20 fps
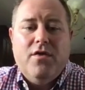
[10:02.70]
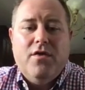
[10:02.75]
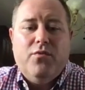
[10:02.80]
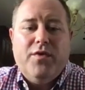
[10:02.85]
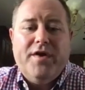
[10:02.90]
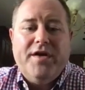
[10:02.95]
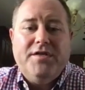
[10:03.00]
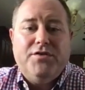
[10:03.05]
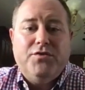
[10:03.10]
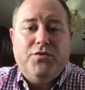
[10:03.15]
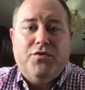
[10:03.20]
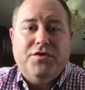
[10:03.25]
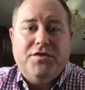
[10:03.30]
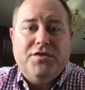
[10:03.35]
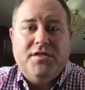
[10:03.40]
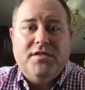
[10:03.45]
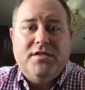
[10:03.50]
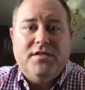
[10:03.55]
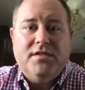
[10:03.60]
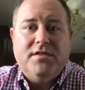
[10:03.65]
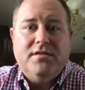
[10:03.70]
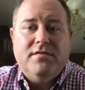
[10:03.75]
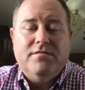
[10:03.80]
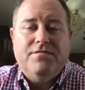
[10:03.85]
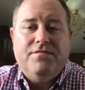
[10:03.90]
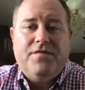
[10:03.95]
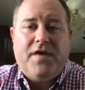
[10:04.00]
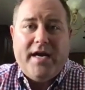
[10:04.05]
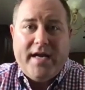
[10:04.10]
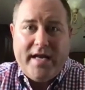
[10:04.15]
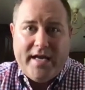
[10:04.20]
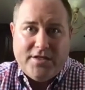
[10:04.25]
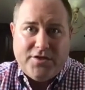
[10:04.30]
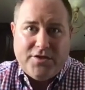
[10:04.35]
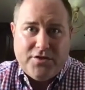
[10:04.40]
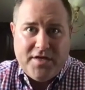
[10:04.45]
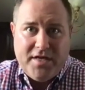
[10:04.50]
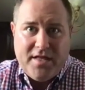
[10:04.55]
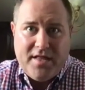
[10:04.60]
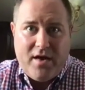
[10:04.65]
resources
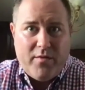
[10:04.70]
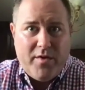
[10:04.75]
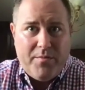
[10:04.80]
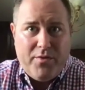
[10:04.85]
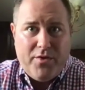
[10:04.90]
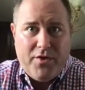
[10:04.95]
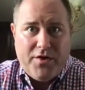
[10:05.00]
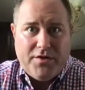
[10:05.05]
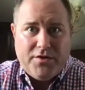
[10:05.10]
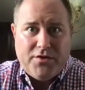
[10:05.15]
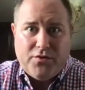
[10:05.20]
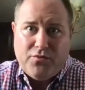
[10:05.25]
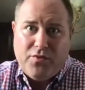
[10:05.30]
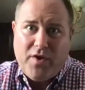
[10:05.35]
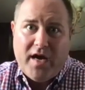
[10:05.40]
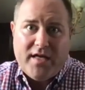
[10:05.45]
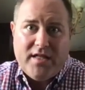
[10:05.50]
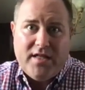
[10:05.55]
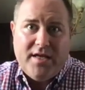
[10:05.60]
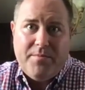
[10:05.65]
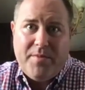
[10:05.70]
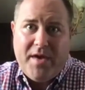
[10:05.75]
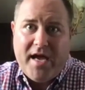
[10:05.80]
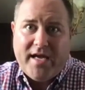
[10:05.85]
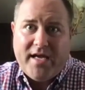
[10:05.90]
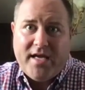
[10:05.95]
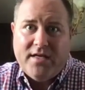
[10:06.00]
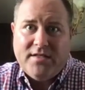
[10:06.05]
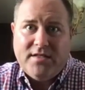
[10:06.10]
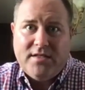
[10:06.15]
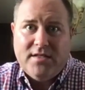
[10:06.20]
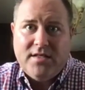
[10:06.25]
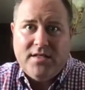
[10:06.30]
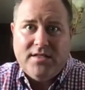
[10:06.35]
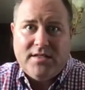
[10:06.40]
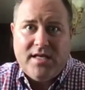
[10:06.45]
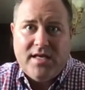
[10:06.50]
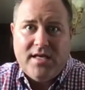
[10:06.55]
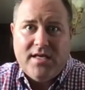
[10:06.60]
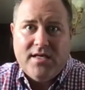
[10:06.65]
financially that we put directly back into these
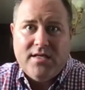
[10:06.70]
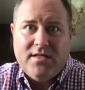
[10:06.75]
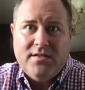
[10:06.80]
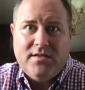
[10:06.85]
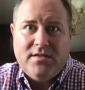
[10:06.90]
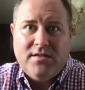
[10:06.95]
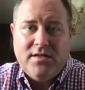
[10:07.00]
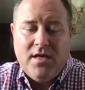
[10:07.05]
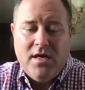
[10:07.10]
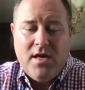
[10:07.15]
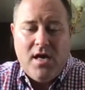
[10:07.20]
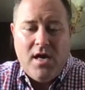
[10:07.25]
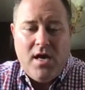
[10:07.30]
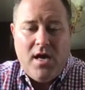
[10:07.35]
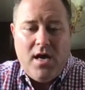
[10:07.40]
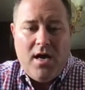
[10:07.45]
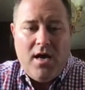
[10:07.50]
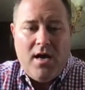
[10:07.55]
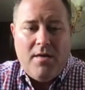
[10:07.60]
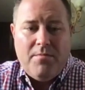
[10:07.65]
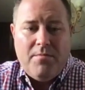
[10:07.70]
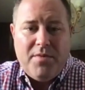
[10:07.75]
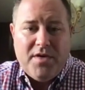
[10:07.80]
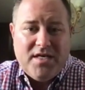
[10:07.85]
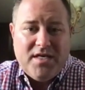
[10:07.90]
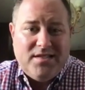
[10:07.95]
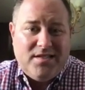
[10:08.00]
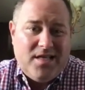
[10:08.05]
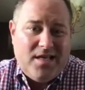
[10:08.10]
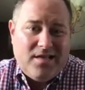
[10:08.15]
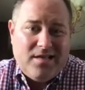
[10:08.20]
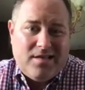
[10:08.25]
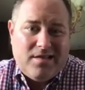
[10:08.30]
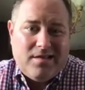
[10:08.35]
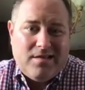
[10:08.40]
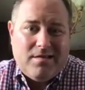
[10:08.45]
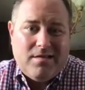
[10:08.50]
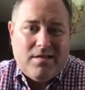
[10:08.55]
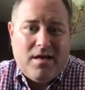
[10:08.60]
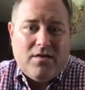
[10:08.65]
kids, because
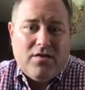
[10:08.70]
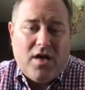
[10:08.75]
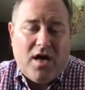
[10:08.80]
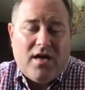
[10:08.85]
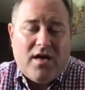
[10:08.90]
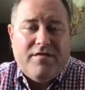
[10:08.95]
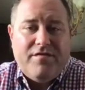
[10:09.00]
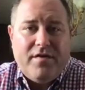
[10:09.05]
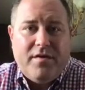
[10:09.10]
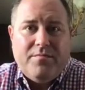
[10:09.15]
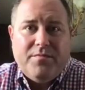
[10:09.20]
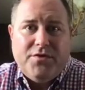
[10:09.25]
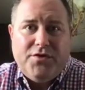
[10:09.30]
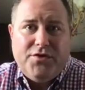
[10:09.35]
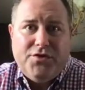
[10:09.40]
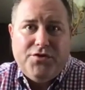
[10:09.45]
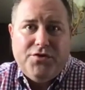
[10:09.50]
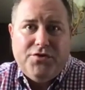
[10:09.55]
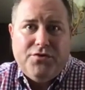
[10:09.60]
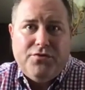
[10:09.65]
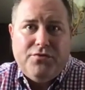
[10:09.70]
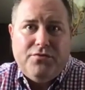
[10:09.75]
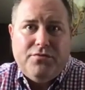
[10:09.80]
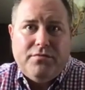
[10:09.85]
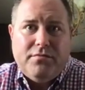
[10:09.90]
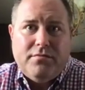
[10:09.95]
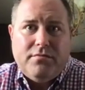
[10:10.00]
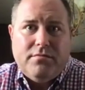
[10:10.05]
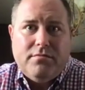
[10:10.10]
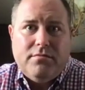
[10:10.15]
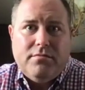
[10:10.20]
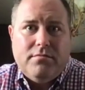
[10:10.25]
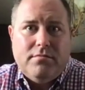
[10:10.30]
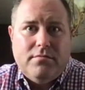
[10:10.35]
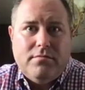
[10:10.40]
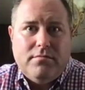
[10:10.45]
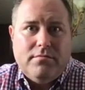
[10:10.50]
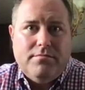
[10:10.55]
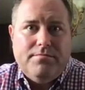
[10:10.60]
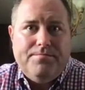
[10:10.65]
a lot of them do
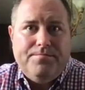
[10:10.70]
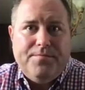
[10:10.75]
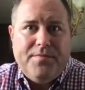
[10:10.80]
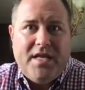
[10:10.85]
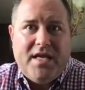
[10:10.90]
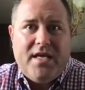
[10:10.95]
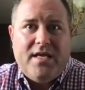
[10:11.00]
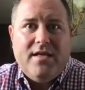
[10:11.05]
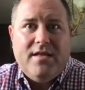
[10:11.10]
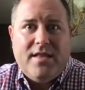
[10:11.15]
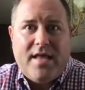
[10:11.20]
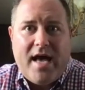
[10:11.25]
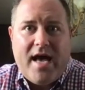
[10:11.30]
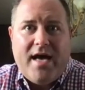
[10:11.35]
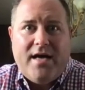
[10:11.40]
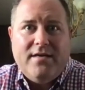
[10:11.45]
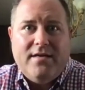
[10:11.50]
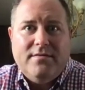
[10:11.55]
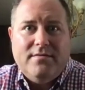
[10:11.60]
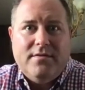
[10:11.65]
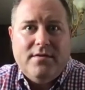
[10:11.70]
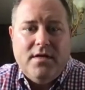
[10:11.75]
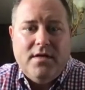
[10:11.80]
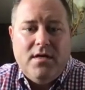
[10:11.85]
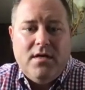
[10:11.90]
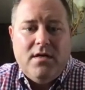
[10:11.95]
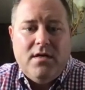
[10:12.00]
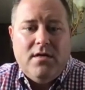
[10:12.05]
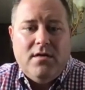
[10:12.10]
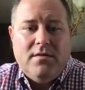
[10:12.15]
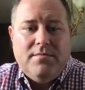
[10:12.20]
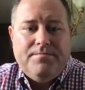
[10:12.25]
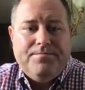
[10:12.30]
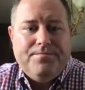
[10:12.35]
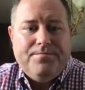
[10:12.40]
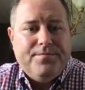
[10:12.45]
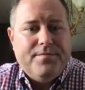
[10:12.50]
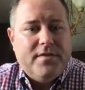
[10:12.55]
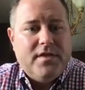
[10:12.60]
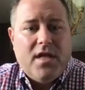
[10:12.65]
need that
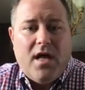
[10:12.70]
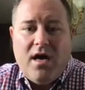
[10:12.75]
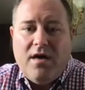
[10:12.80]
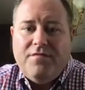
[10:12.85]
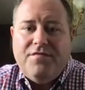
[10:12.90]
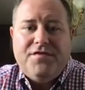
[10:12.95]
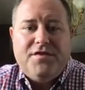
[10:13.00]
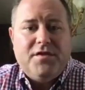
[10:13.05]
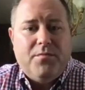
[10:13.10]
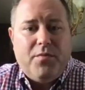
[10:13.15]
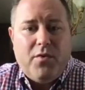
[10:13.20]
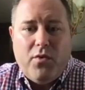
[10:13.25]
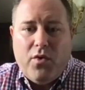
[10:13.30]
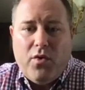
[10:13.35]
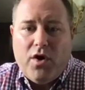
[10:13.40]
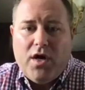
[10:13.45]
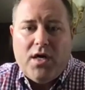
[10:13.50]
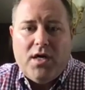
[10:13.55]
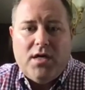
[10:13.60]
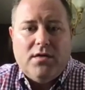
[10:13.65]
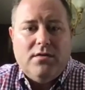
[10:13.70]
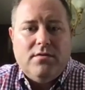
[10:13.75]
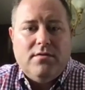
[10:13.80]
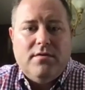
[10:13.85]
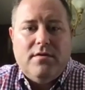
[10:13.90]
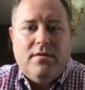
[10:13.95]
love, support,